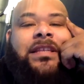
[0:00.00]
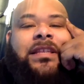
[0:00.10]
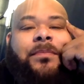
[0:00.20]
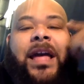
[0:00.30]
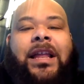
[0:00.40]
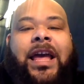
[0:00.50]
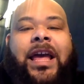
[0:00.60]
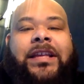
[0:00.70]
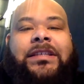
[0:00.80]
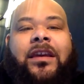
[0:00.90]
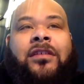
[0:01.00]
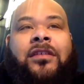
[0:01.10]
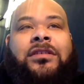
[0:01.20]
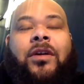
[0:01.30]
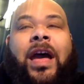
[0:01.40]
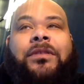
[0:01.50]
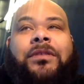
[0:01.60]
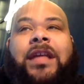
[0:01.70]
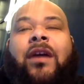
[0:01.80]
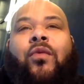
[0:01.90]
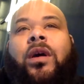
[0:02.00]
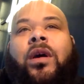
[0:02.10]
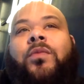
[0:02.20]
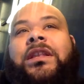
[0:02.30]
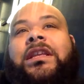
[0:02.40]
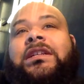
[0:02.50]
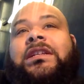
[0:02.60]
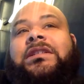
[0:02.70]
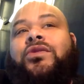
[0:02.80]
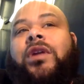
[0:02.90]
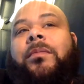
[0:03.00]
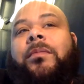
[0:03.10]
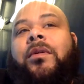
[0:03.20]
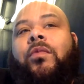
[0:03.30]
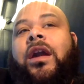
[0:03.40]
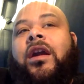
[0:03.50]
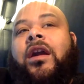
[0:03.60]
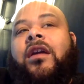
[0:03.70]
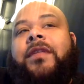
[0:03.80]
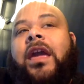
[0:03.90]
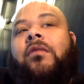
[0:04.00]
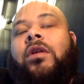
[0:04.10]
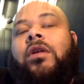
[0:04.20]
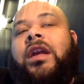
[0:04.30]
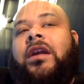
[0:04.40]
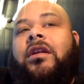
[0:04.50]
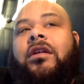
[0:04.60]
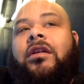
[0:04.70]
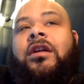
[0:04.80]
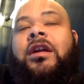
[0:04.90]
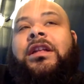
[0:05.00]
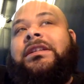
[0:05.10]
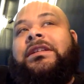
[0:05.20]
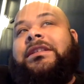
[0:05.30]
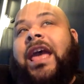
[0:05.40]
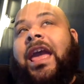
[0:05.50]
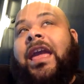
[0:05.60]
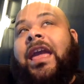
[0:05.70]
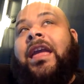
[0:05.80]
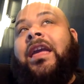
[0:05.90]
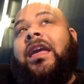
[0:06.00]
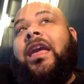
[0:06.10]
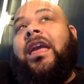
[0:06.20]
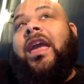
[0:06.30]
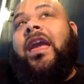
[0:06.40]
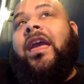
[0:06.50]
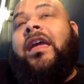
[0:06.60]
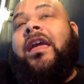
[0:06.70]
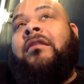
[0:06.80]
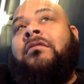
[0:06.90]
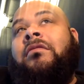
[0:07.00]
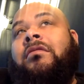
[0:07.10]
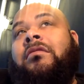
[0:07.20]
that's my clientele. So I was like, what would these two women wear if they were here today and